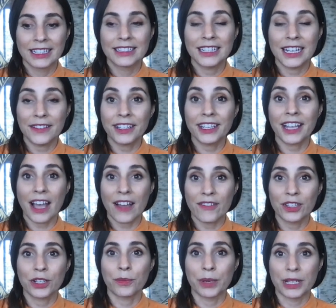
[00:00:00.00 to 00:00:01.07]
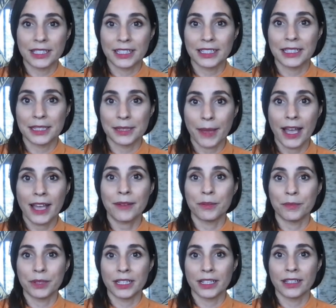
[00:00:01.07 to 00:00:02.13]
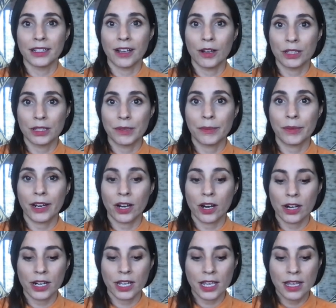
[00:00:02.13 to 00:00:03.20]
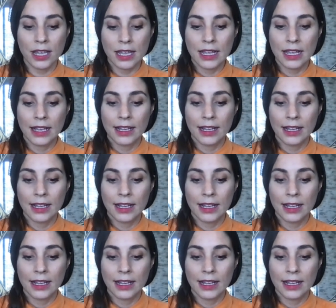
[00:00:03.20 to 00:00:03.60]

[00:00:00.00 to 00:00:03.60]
definitely having your basic needs met would be an ultimate priority.